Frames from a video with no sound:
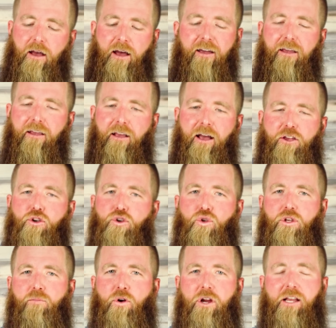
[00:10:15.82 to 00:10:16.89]
I
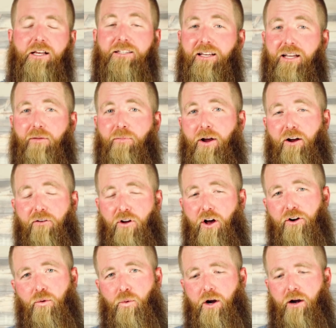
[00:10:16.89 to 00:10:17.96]
usually bring a second pair of
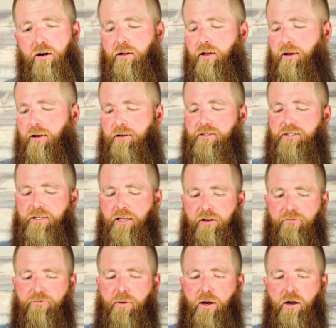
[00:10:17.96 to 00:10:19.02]
underwear, and instead
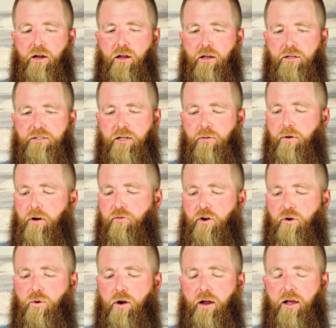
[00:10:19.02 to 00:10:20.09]
of pairing a second pair of
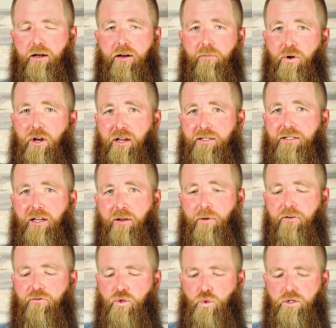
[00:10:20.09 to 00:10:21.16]
underwear, I ended up bringing a second
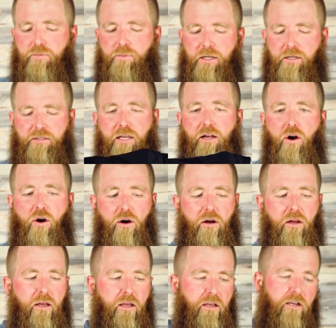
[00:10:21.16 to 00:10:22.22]
pair of shorts because they are
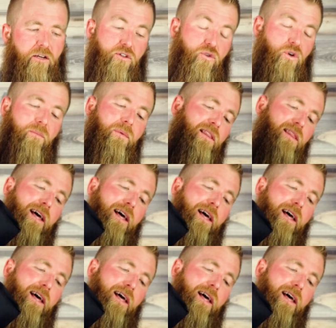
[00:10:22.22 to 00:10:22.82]
extremely